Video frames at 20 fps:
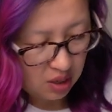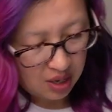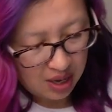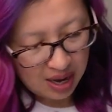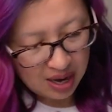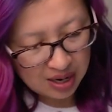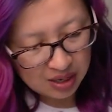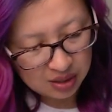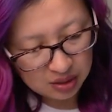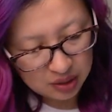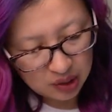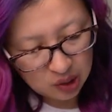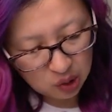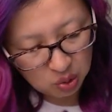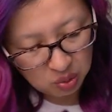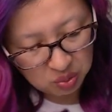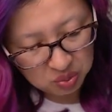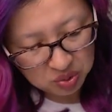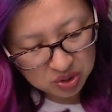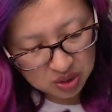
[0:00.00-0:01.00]
analytical
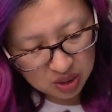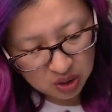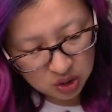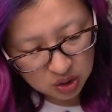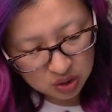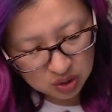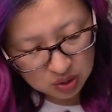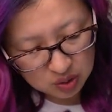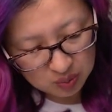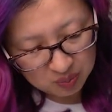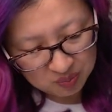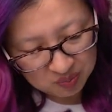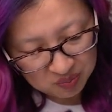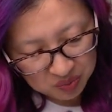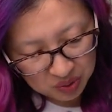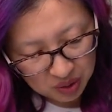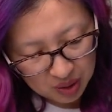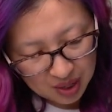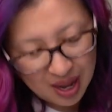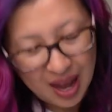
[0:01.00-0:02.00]
procedures.
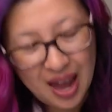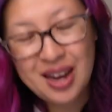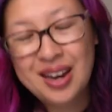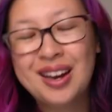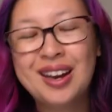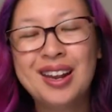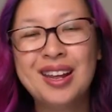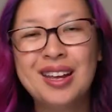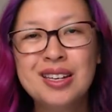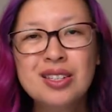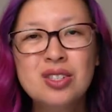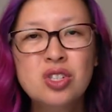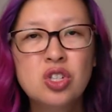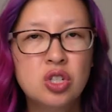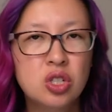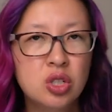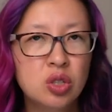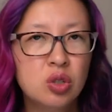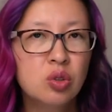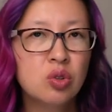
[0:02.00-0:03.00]
And it is
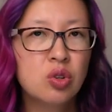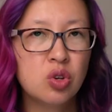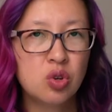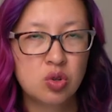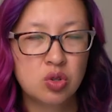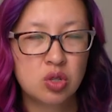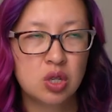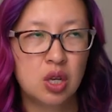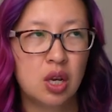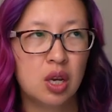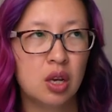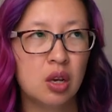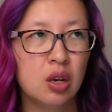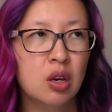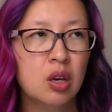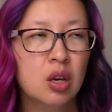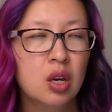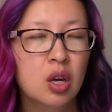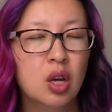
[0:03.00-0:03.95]
still using